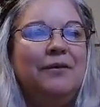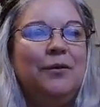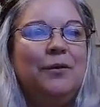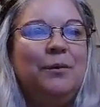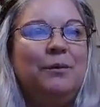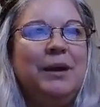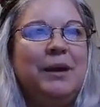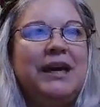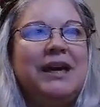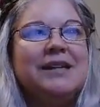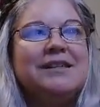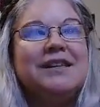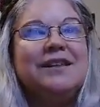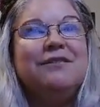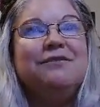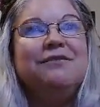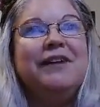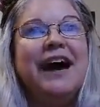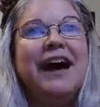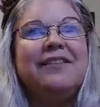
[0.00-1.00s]
because of the
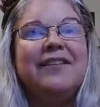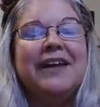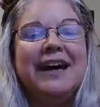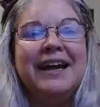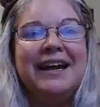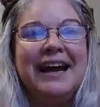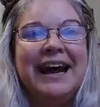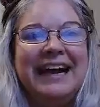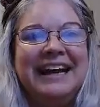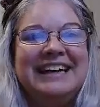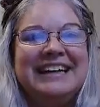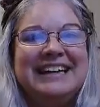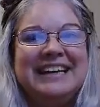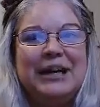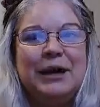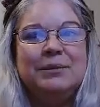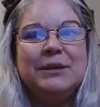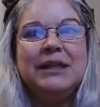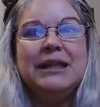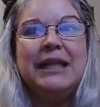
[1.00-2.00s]
fact that I ended
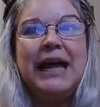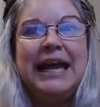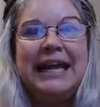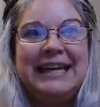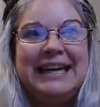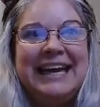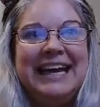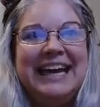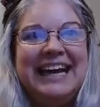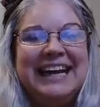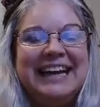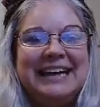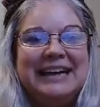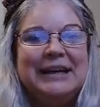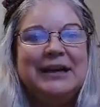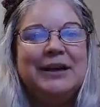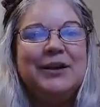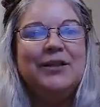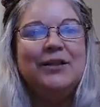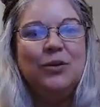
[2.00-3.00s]
up liking
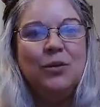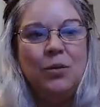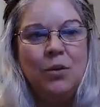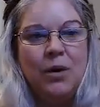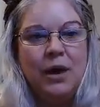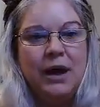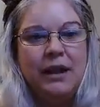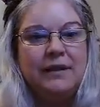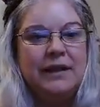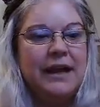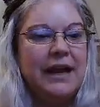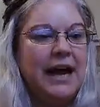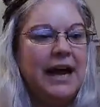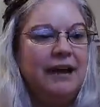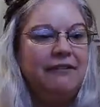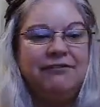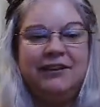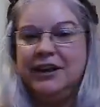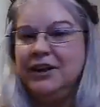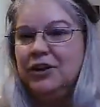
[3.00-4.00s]
the one that I
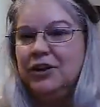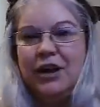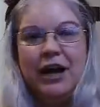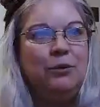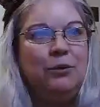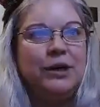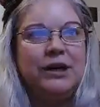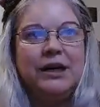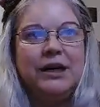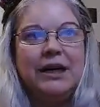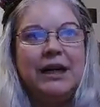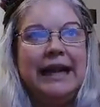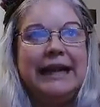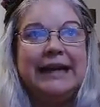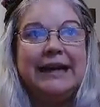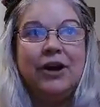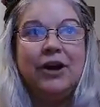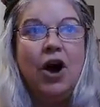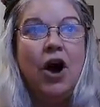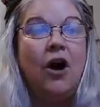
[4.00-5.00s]
figured I wouldn't like
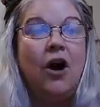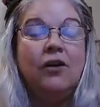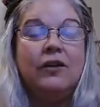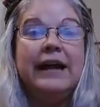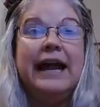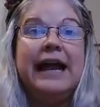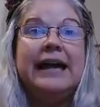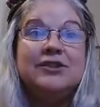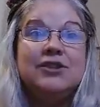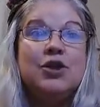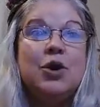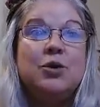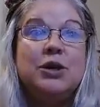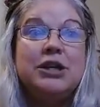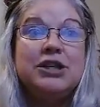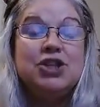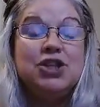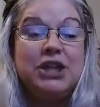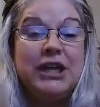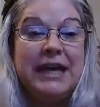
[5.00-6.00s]
at all, and so
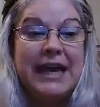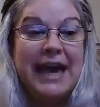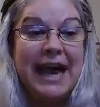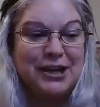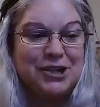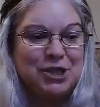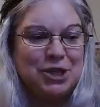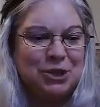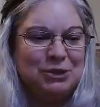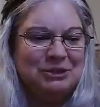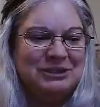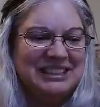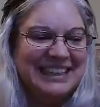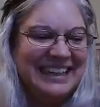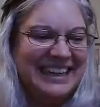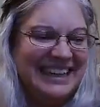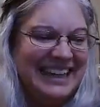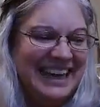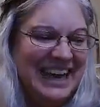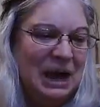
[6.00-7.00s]
did she
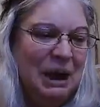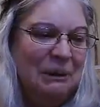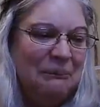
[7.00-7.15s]
actually.